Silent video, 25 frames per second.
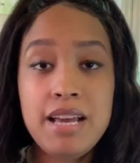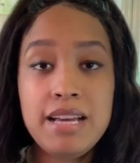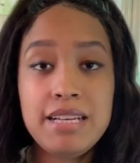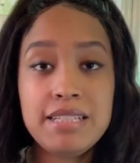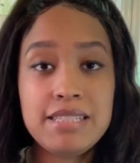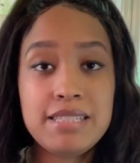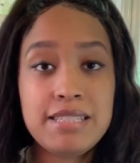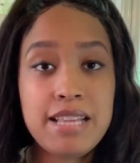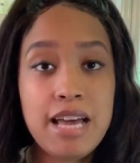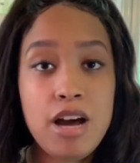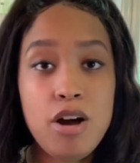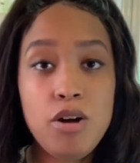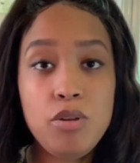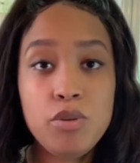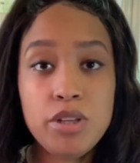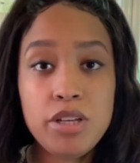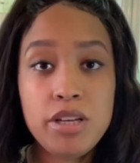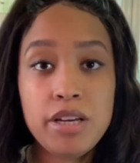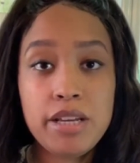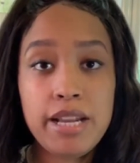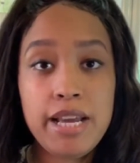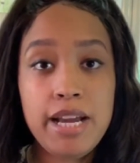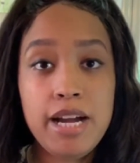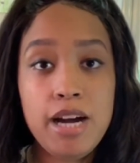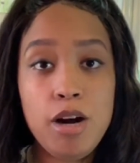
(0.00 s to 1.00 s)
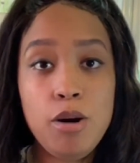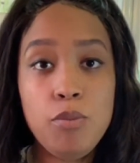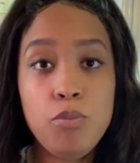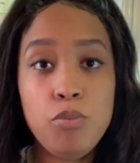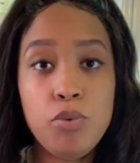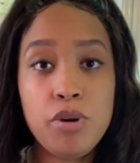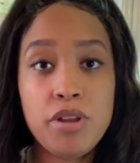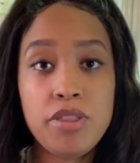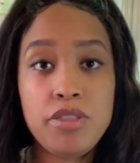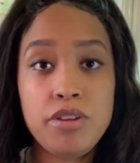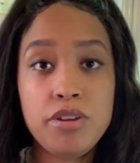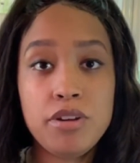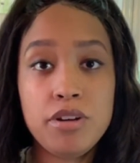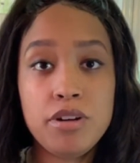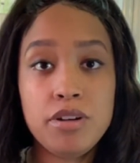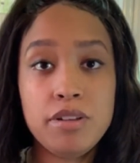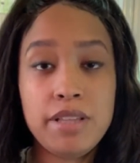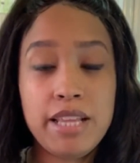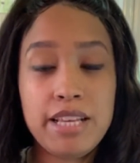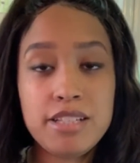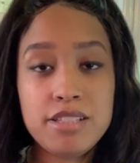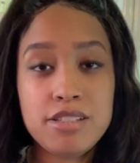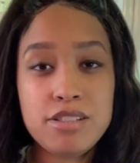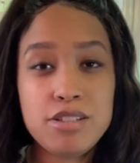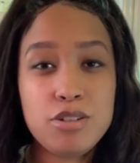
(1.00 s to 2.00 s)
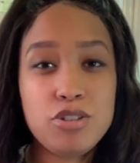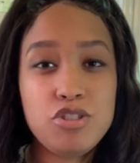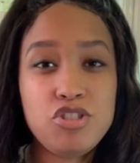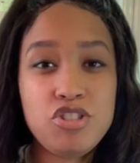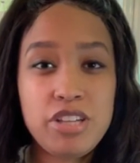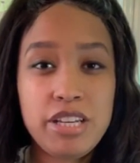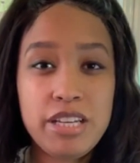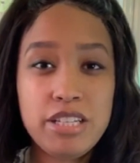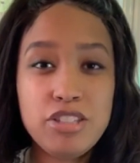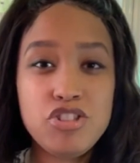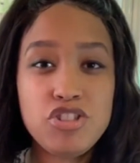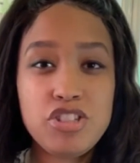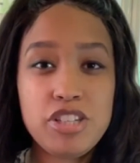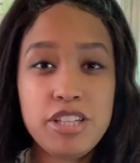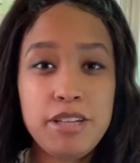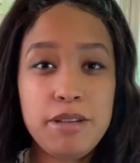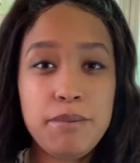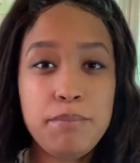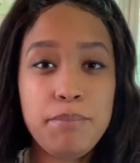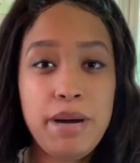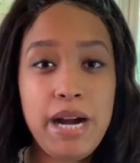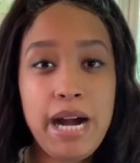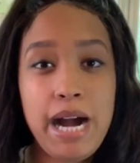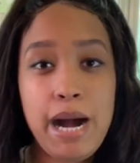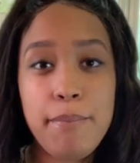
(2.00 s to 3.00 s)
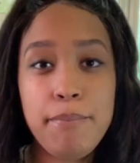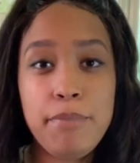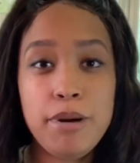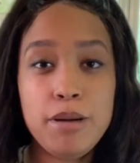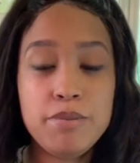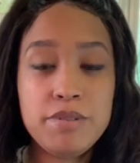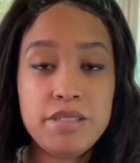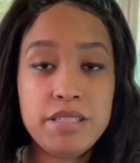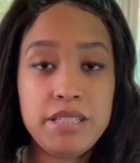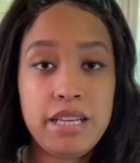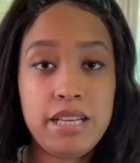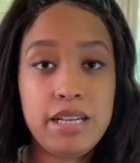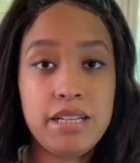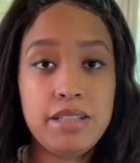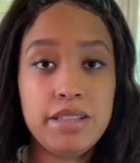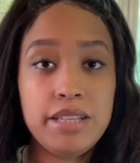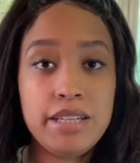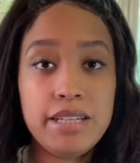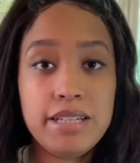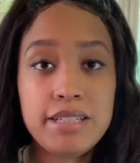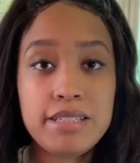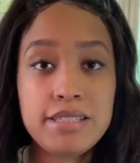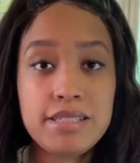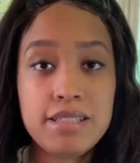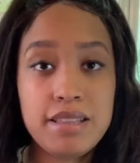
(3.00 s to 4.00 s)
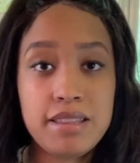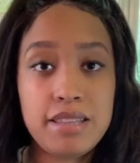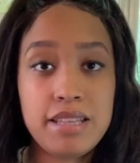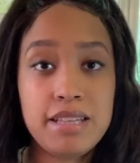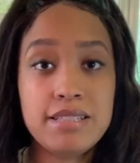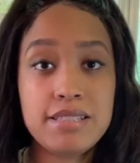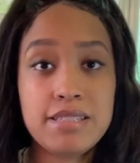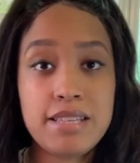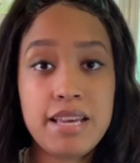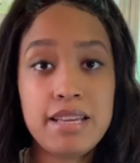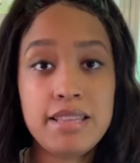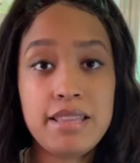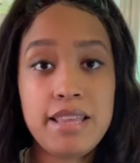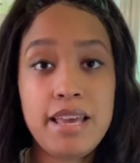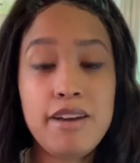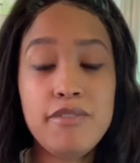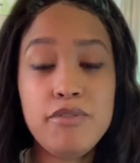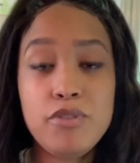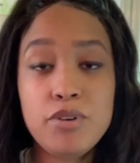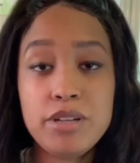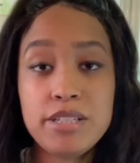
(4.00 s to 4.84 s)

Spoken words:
It's not only going to help with your like search engine pop-ups and analytics and things like that.